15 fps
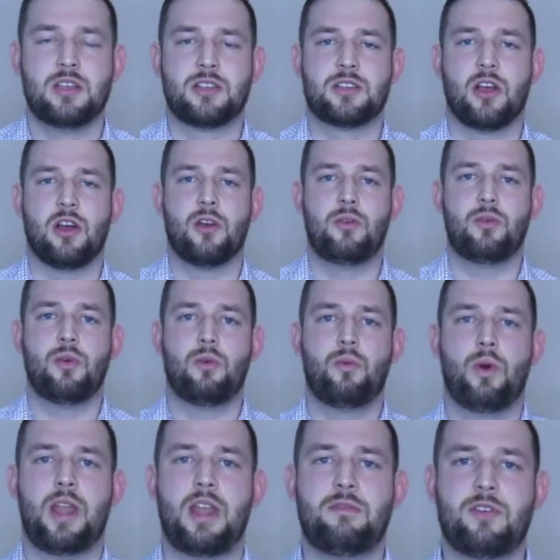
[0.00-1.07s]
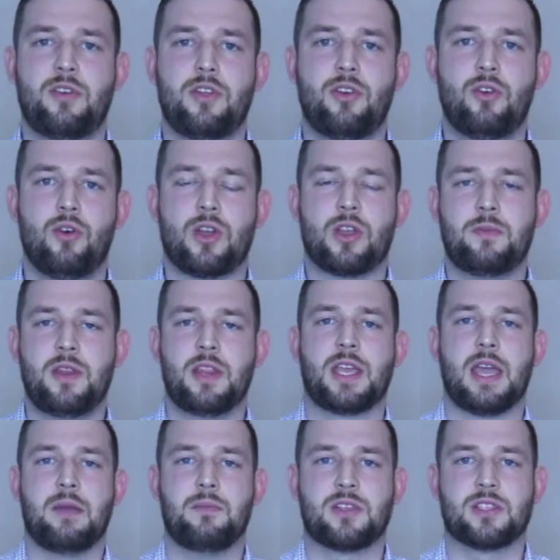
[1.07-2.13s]
So whenever you're
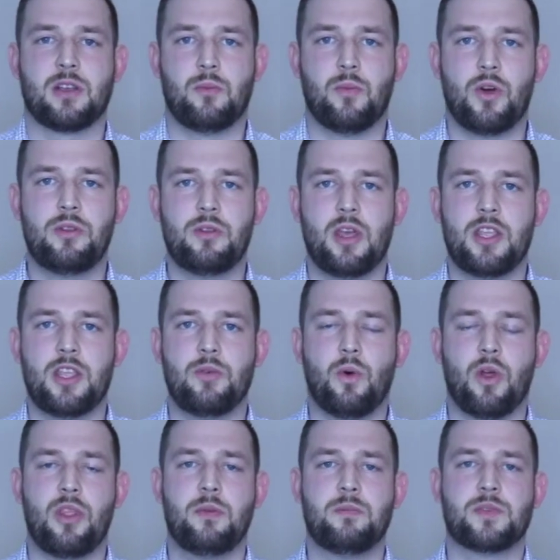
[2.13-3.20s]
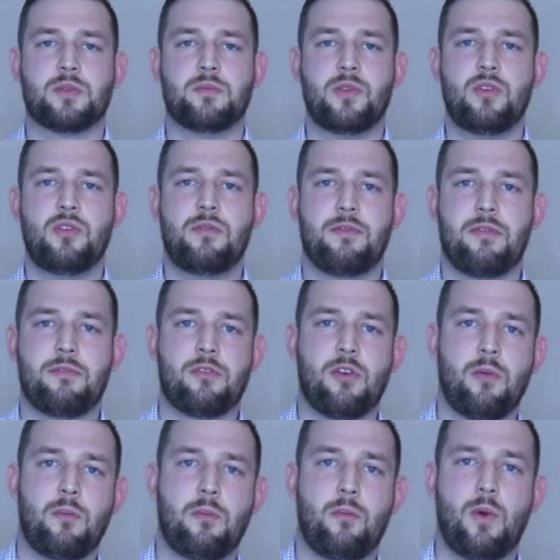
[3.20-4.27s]
communicating with someone and you want them to move
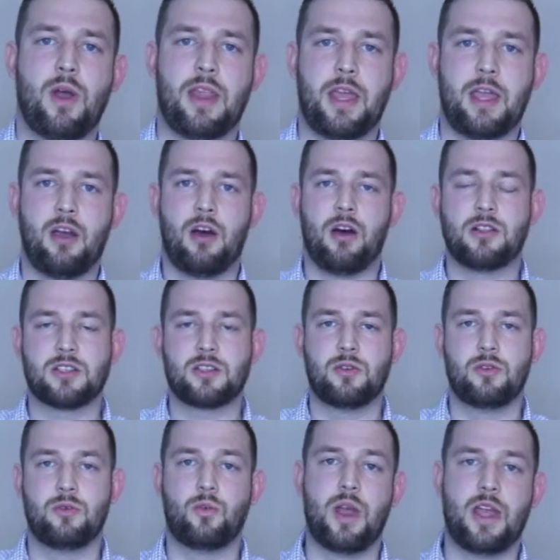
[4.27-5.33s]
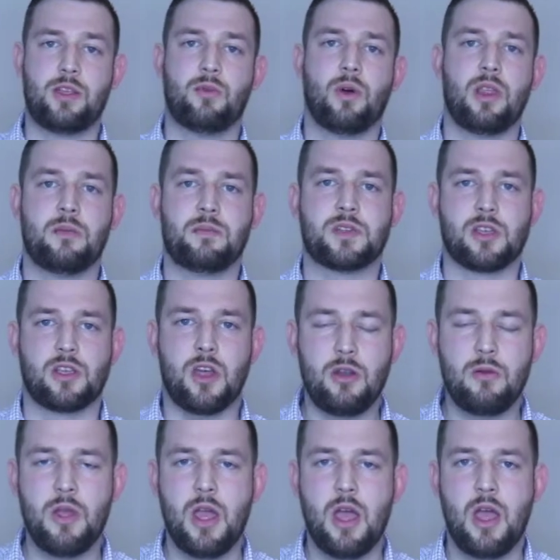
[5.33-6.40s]
from where they are to where you want them to go,